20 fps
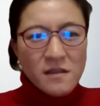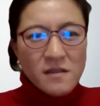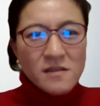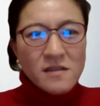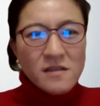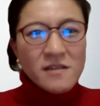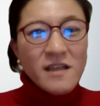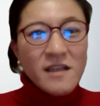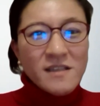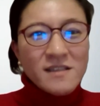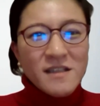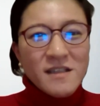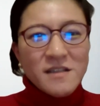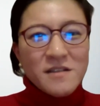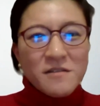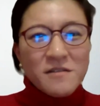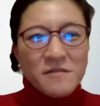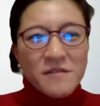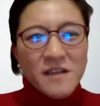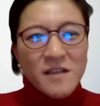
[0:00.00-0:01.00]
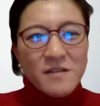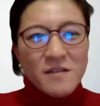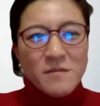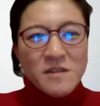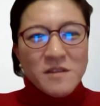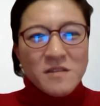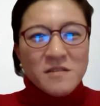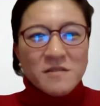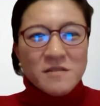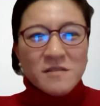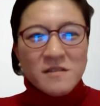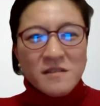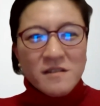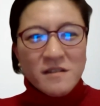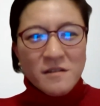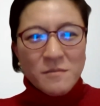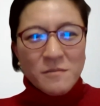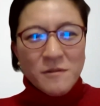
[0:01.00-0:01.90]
So yeah, thank you very much, Dr.